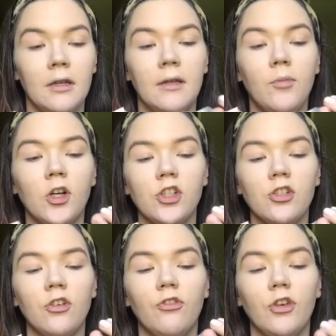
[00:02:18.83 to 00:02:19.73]
The
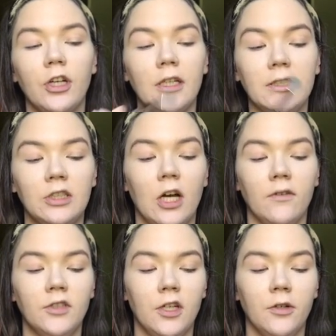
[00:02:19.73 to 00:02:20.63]
brushes are really
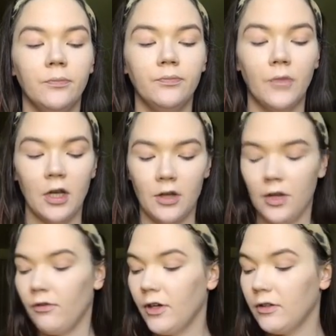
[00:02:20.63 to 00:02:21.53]
soft, so
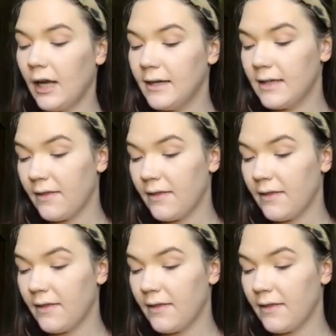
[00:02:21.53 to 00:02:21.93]
they're real nice.